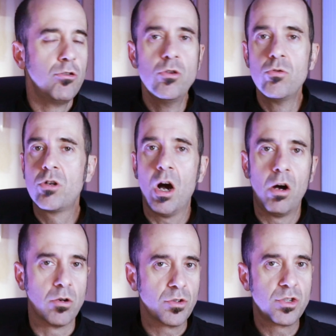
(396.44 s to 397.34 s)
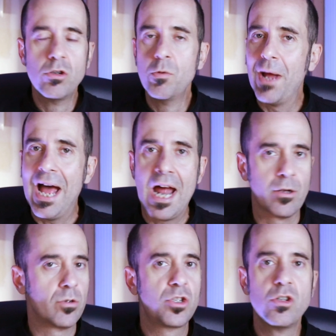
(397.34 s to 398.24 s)
new colors, new
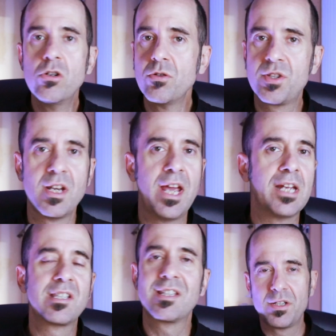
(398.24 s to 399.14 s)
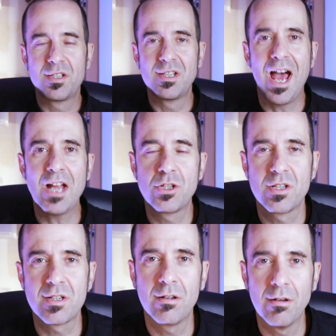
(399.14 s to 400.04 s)
patterns, new snakes. This is not
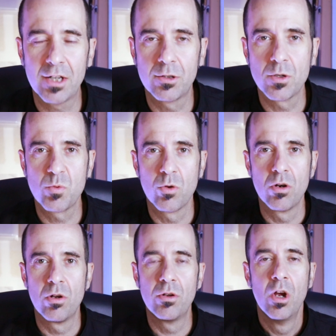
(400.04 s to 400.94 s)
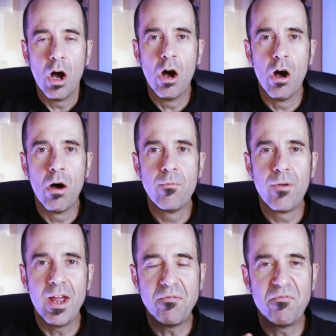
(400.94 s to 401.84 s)
just a collector's world of
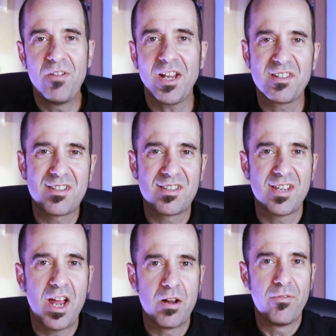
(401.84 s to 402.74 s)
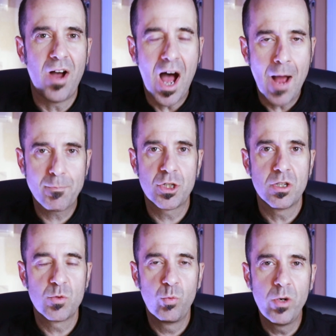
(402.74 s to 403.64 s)
a fixed set of
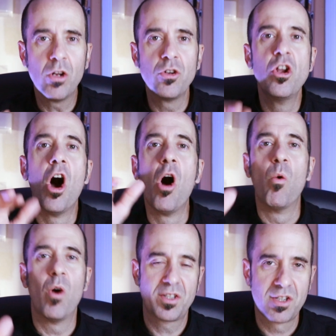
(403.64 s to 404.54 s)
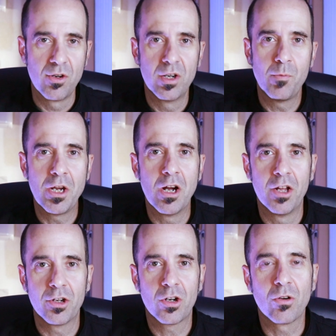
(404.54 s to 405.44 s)
options. We don't know what's going to be
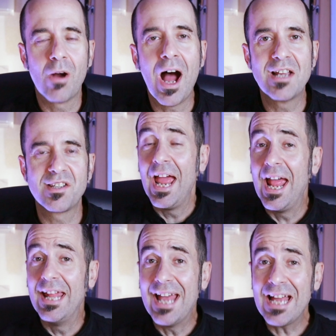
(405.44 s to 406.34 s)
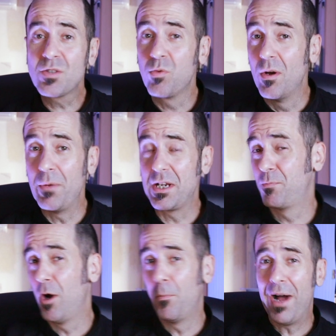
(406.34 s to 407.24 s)
on the horizon. And that's what makes
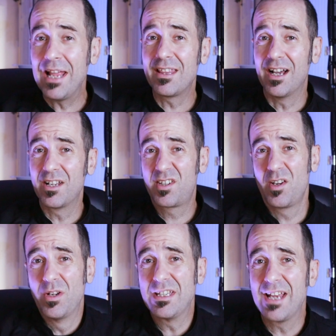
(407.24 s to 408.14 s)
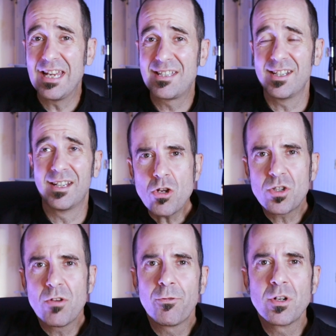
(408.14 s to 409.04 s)
ball pythons so enticing.
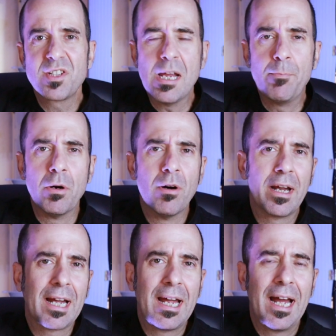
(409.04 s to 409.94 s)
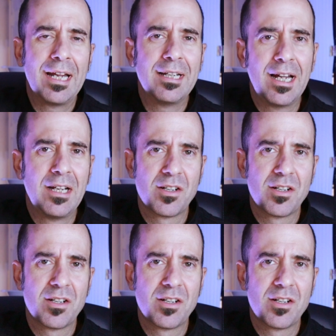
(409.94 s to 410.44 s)
So for example, like I